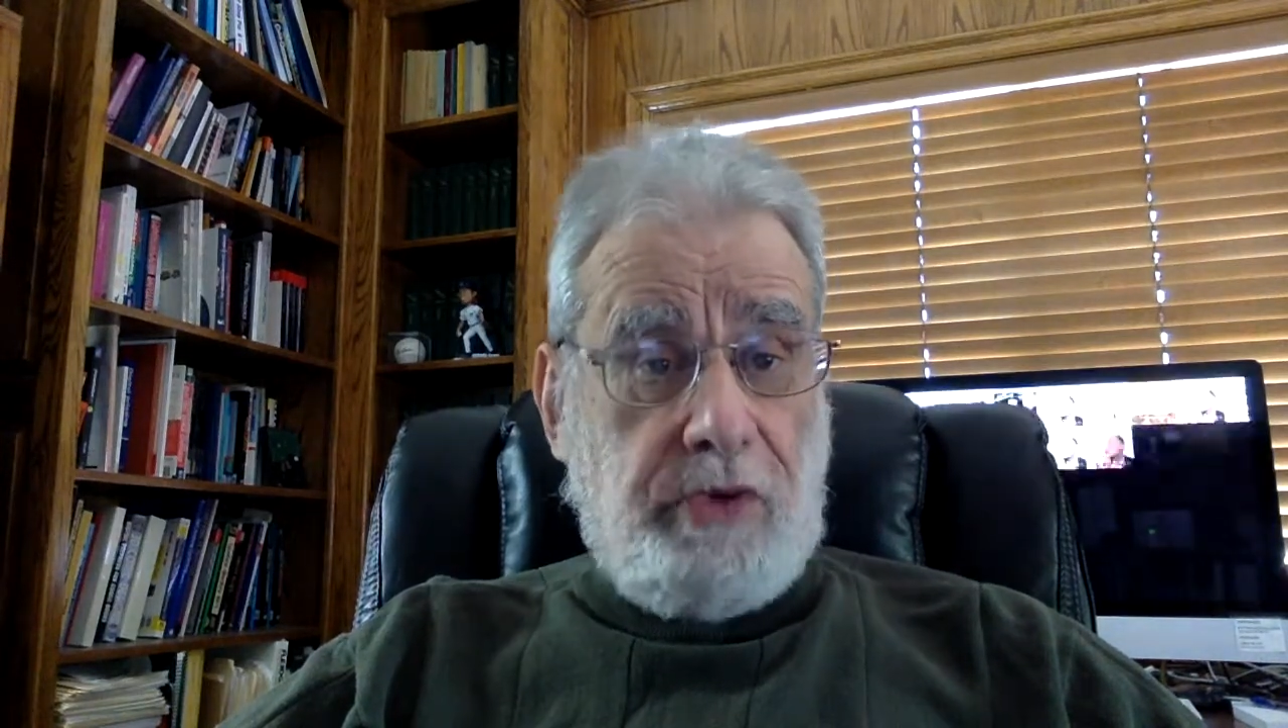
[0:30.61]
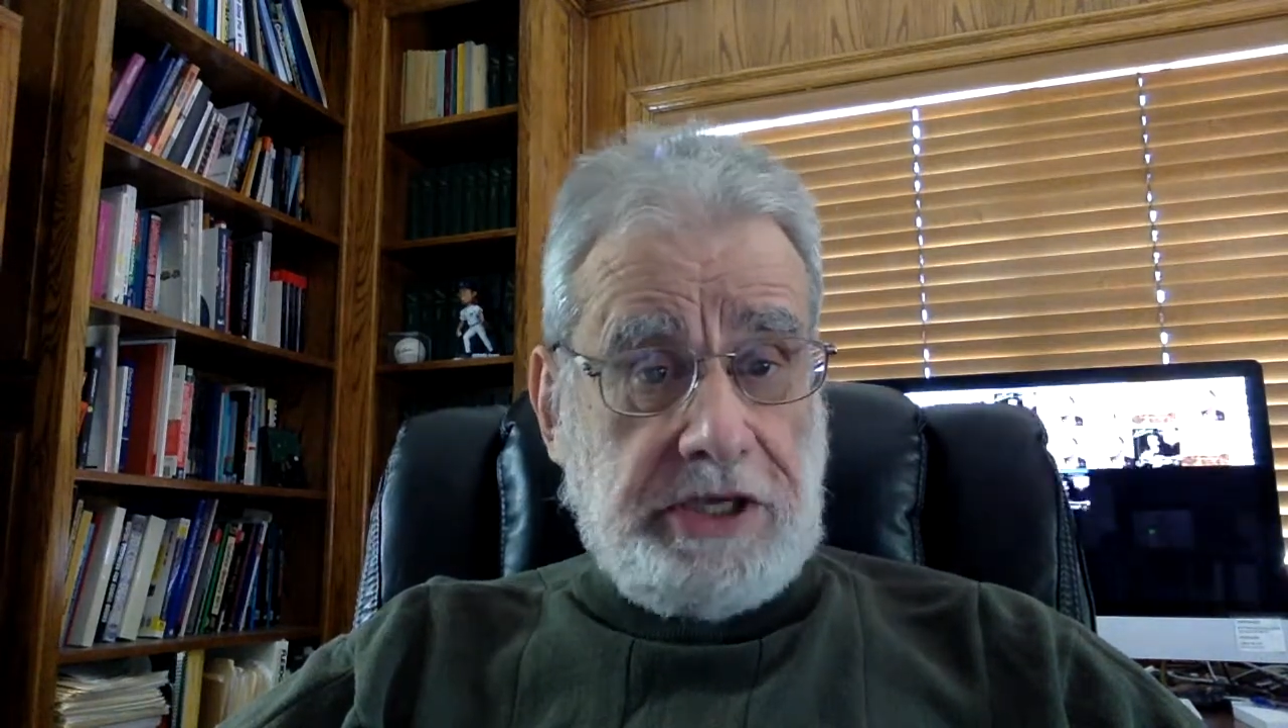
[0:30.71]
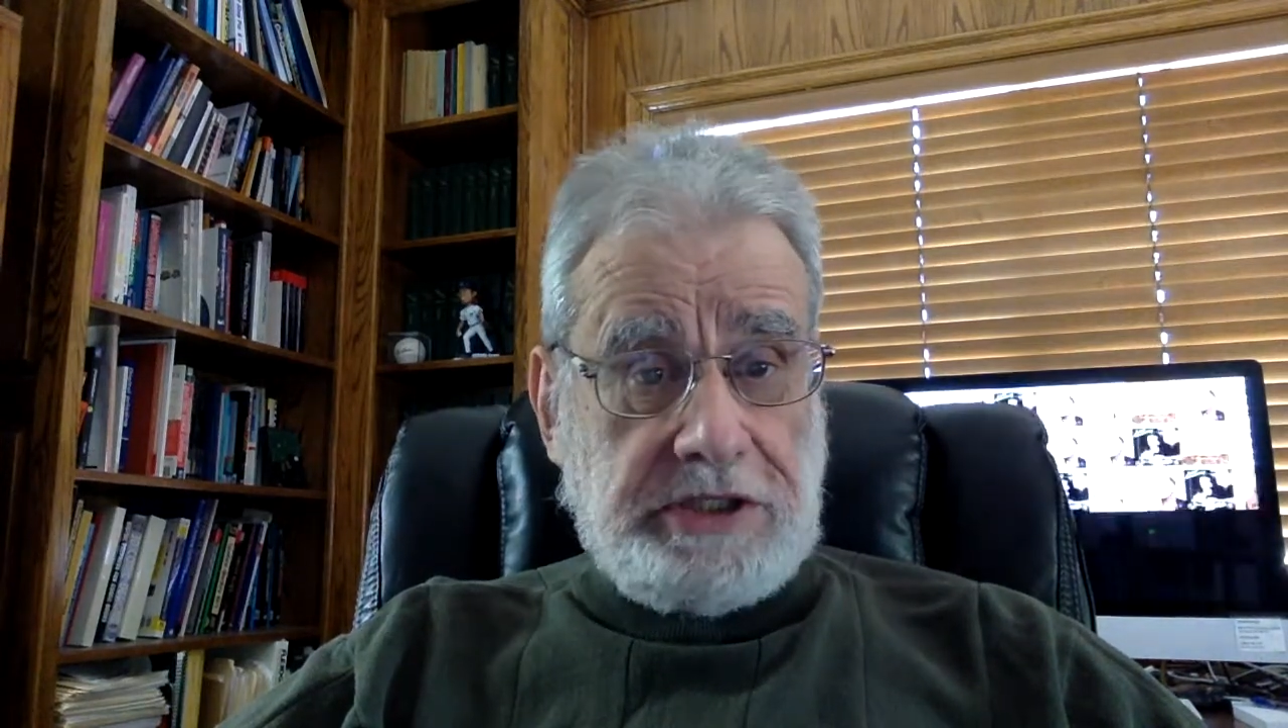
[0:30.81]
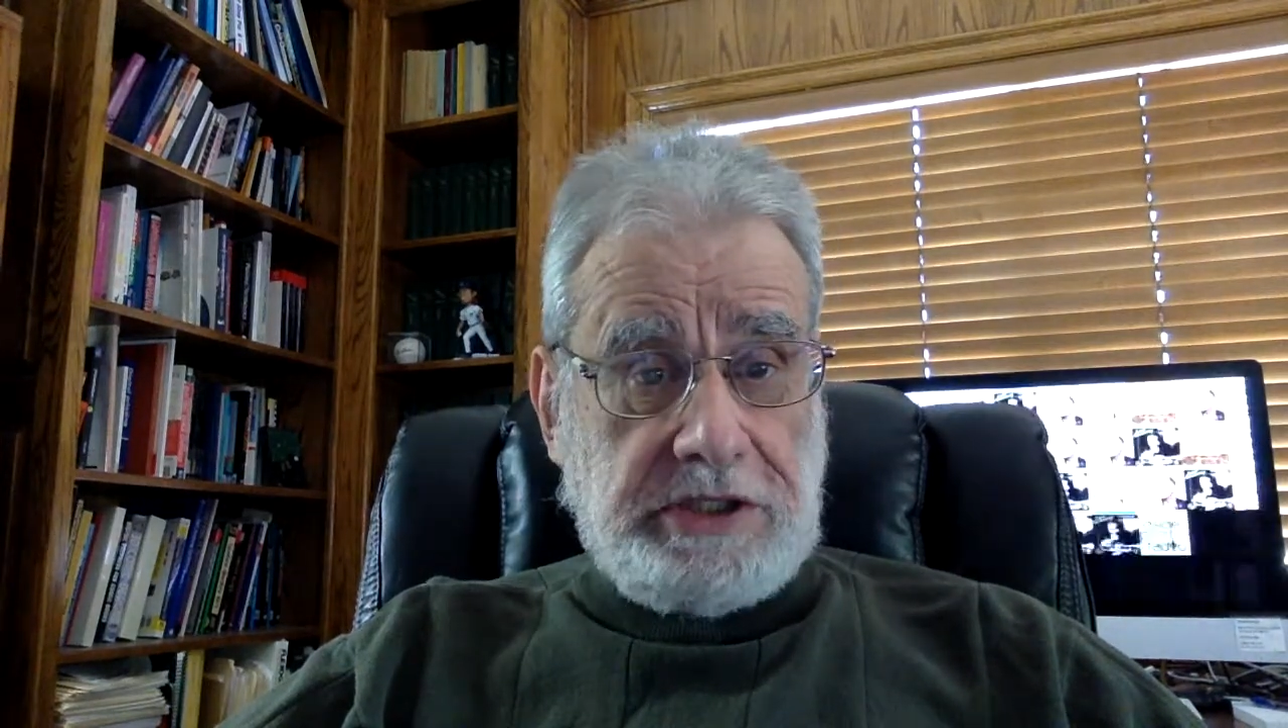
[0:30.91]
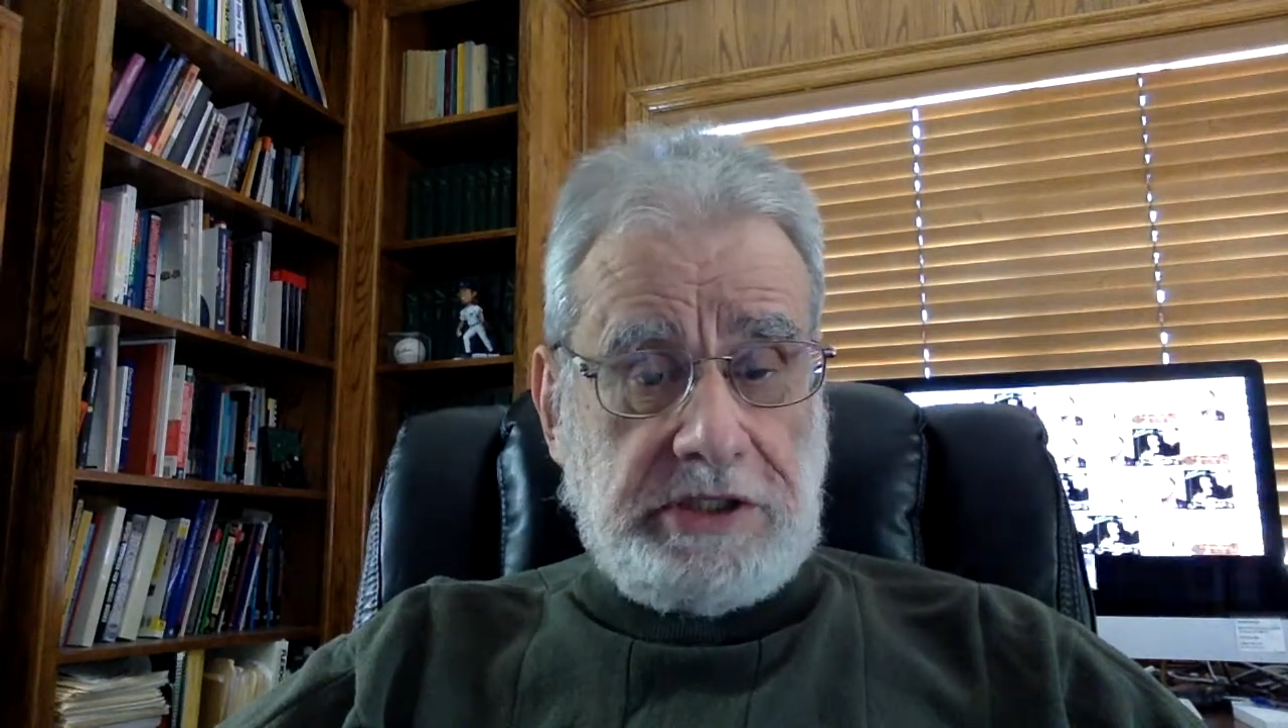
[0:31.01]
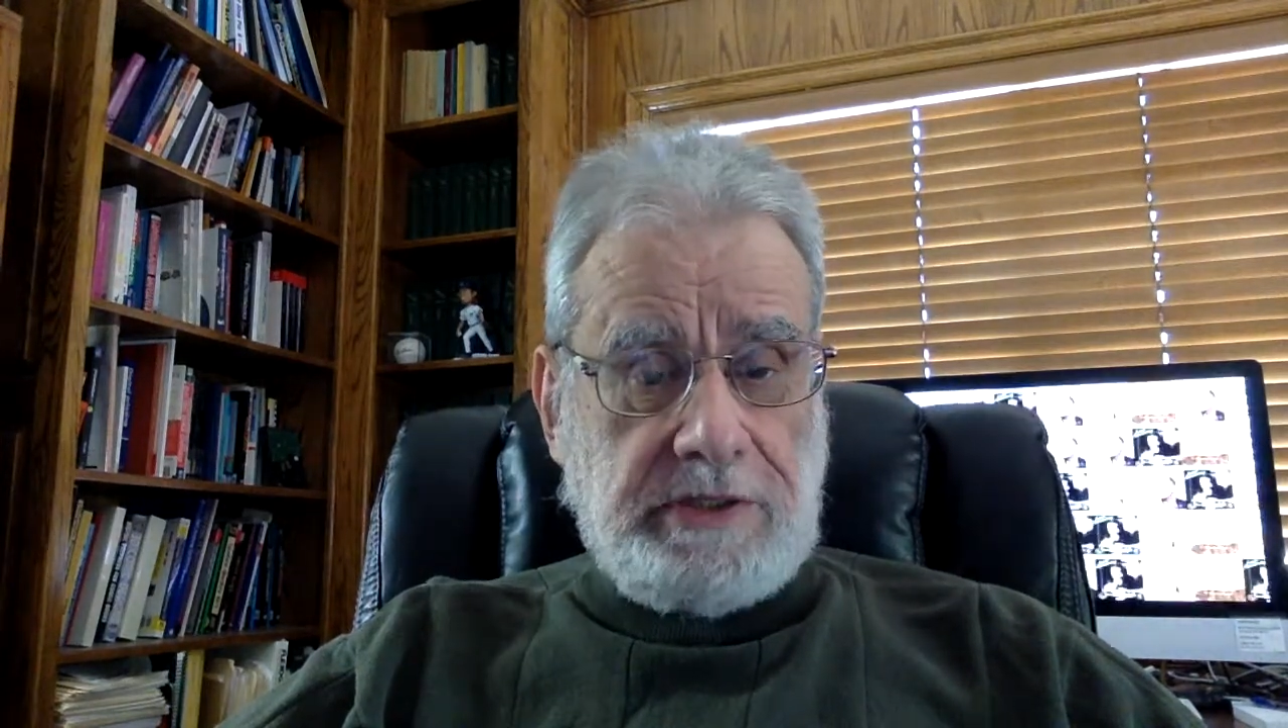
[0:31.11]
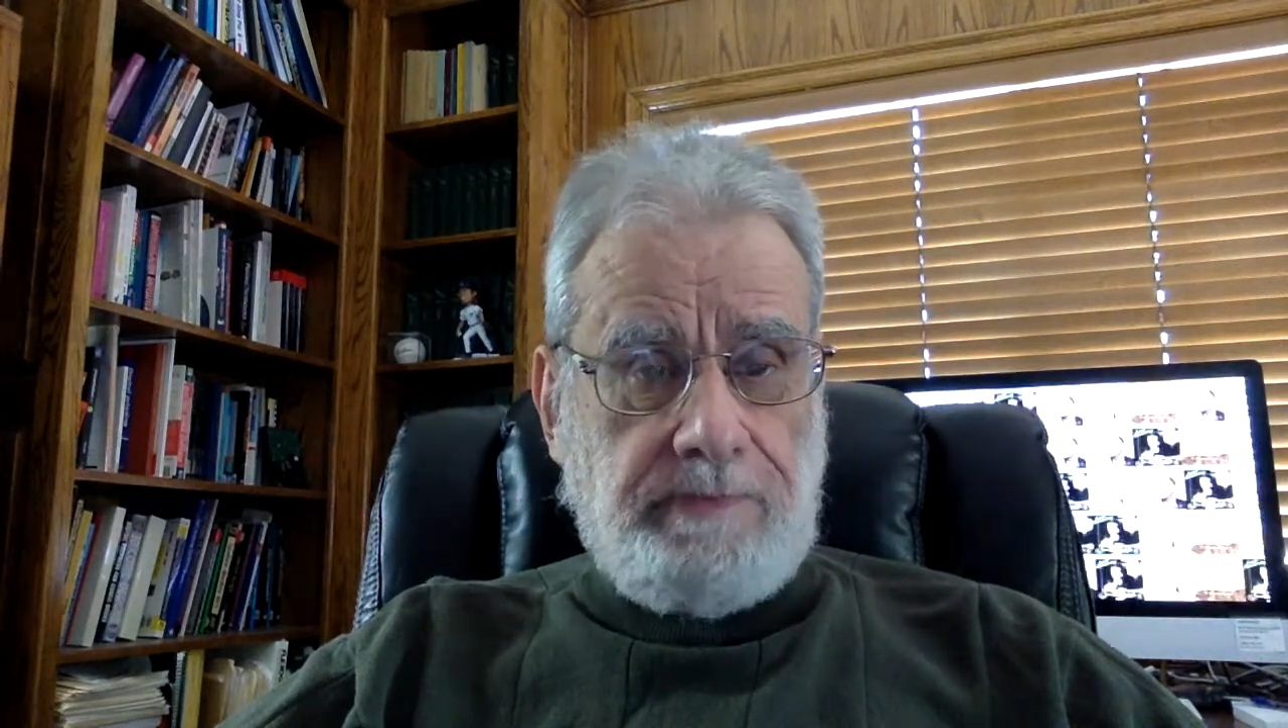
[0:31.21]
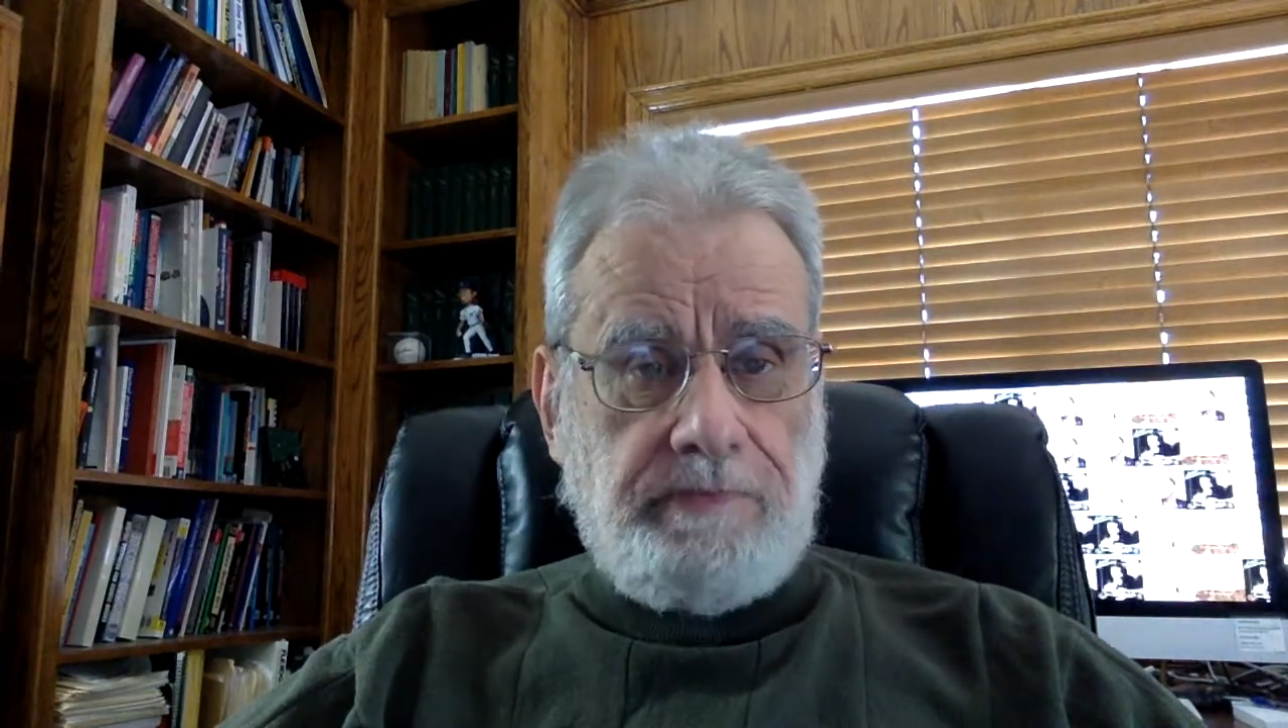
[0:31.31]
presses.